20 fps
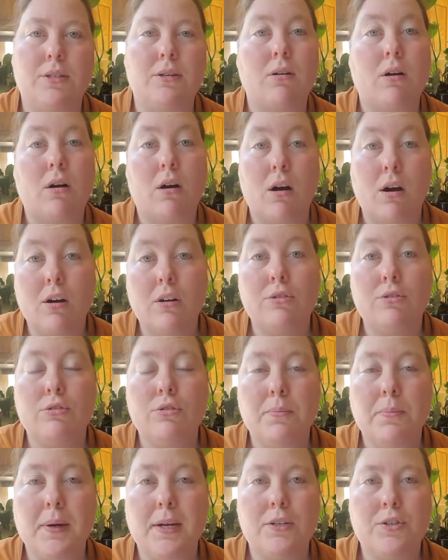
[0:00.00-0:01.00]
There are
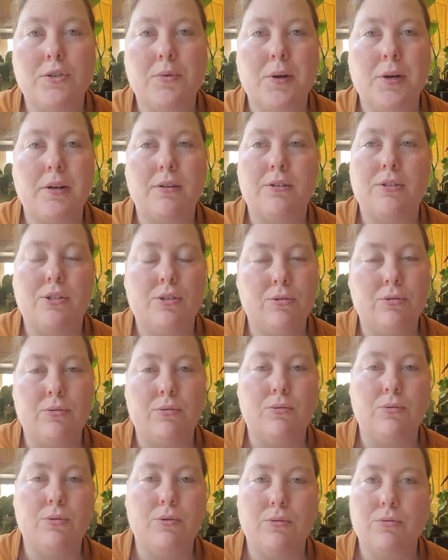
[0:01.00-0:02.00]
tool-based trainers
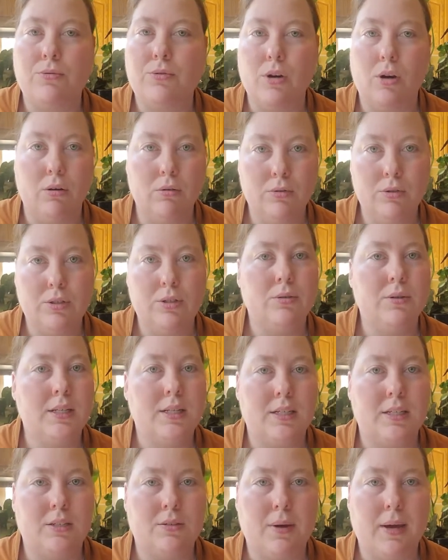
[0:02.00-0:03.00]
who don't do it
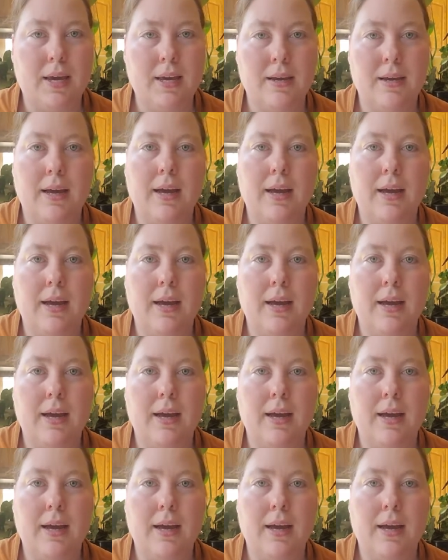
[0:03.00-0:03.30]
this way.